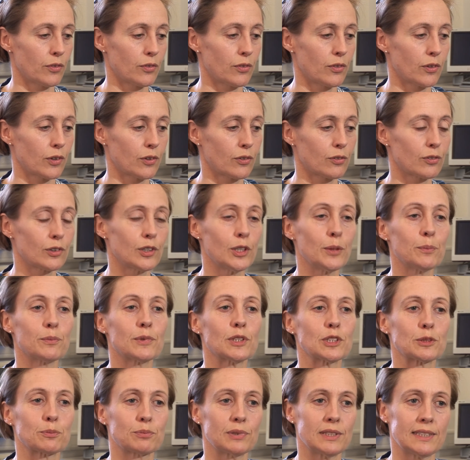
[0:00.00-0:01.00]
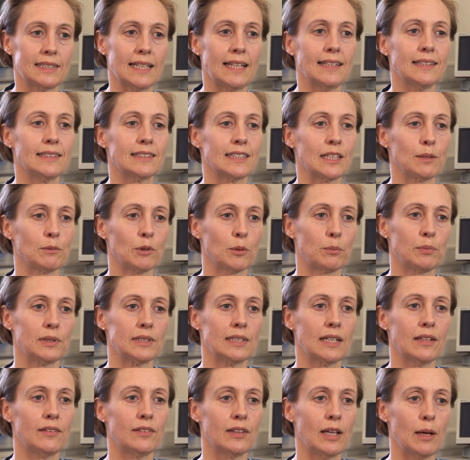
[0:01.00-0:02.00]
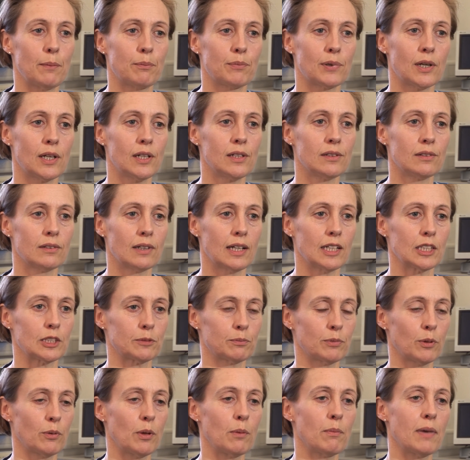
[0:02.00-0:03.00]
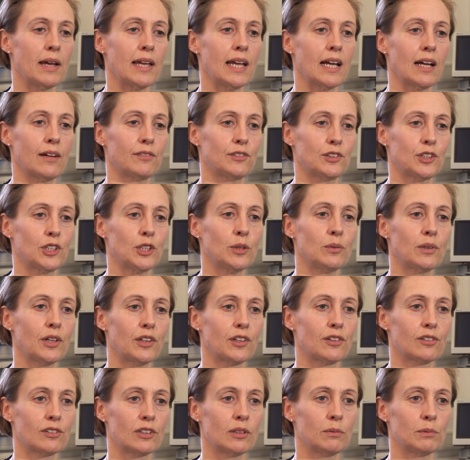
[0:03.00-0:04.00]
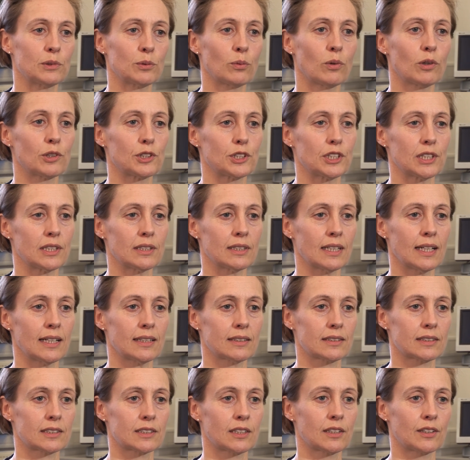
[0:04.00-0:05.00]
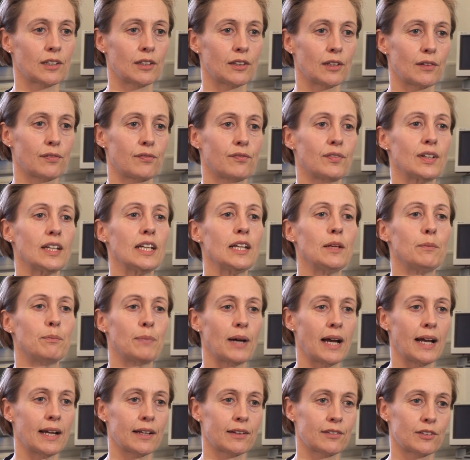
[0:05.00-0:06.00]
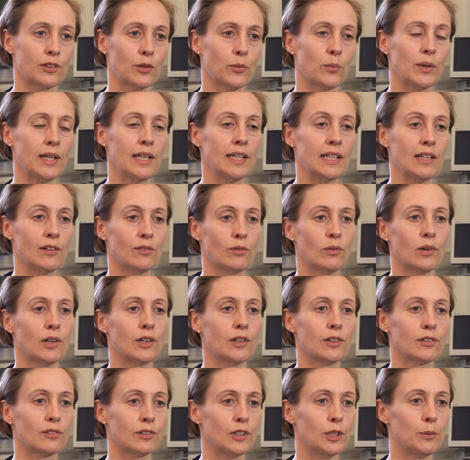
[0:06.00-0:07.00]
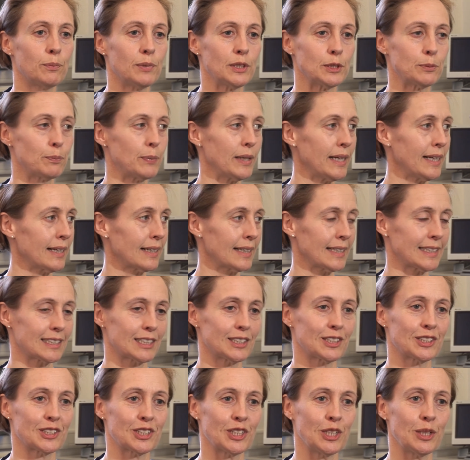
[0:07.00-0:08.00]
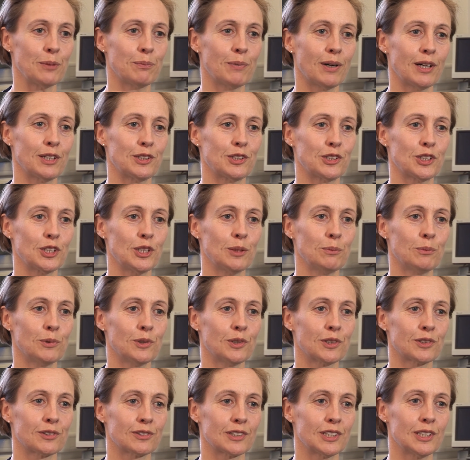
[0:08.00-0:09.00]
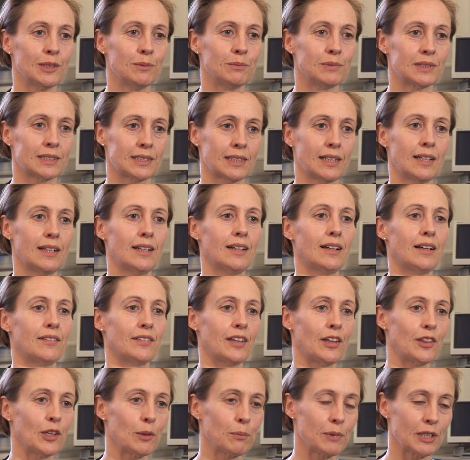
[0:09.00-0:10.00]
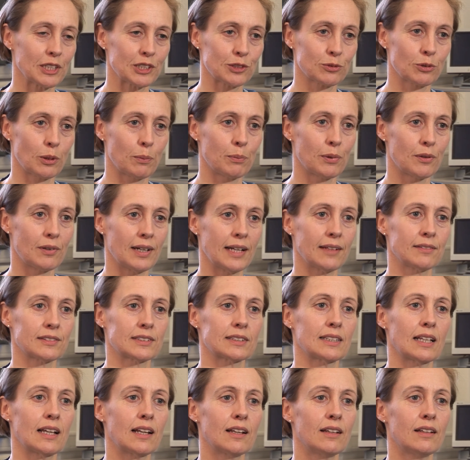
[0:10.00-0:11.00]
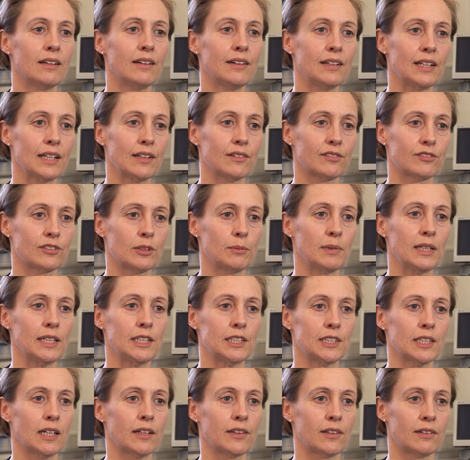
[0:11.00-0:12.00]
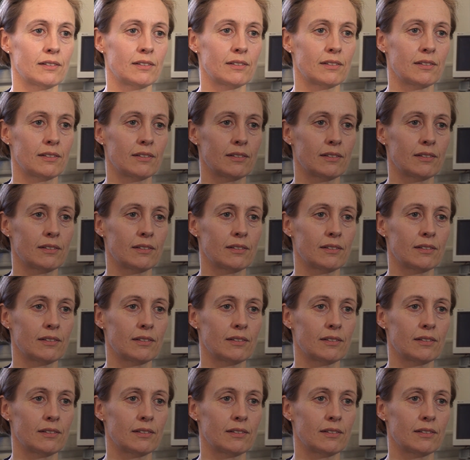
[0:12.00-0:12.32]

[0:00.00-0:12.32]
the group that's presenting will present their progress, but we may have 2 other groups watching that, so that the feedback that we give one group is being listened to by 2 more groups. Then there'll be a swap around, so they're learning from each other.